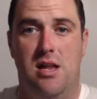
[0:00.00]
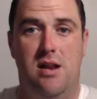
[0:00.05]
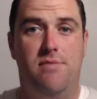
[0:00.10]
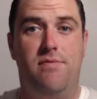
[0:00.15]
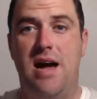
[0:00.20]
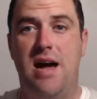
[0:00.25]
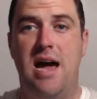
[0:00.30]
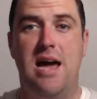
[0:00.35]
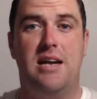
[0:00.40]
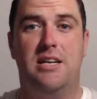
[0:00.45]
And
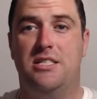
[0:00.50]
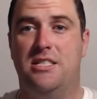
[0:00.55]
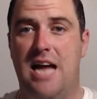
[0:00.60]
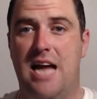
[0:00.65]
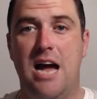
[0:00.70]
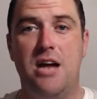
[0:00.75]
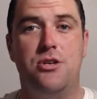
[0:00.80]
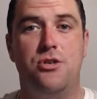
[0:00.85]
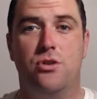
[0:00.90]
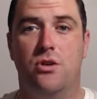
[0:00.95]
if I had a
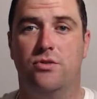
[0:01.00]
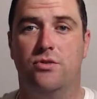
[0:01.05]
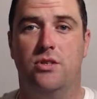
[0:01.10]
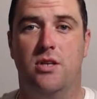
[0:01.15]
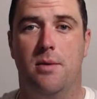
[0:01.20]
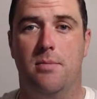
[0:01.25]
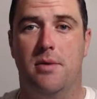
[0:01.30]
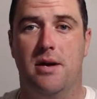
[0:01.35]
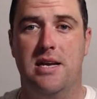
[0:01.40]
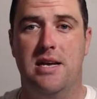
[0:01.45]
statue
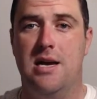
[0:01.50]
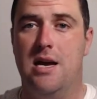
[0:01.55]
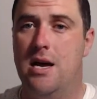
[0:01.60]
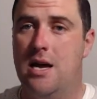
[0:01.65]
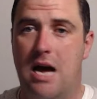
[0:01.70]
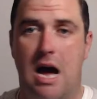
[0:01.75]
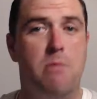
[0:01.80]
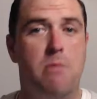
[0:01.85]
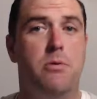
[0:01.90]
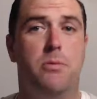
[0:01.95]
of somebody,
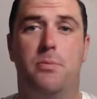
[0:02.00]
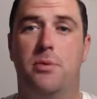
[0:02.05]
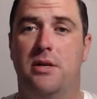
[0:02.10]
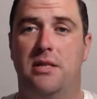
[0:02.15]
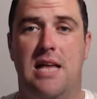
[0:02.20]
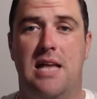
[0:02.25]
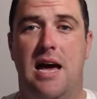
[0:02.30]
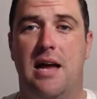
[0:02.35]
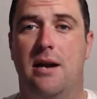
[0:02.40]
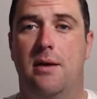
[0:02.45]
I would
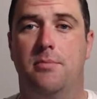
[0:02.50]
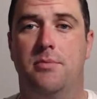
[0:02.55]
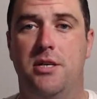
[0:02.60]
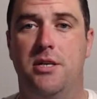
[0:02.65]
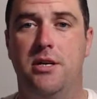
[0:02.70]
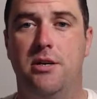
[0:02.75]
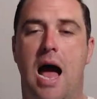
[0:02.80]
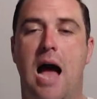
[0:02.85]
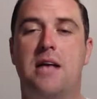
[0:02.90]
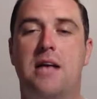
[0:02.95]
put that up too.